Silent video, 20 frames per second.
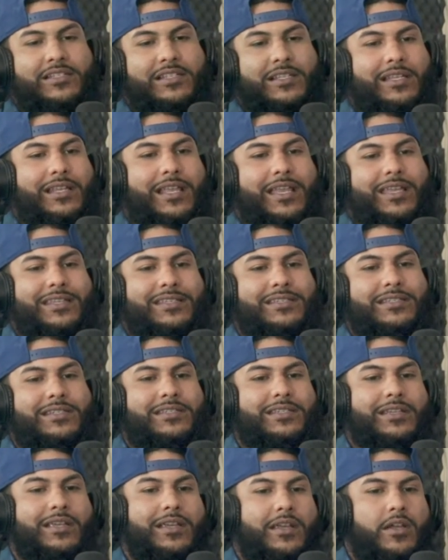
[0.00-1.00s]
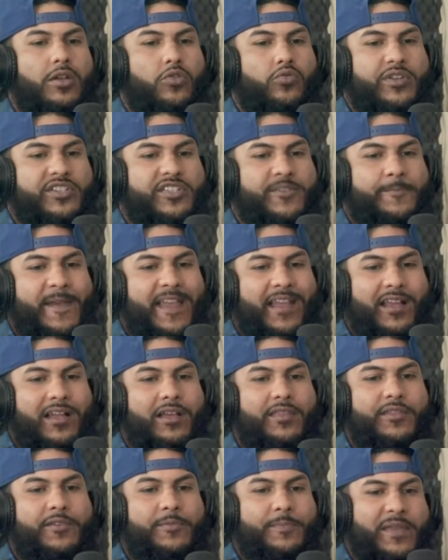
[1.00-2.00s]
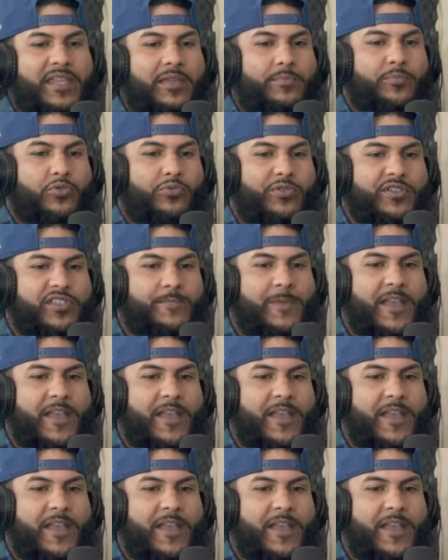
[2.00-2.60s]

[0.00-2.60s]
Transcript: seriously, like it's Seriously. just respect other people,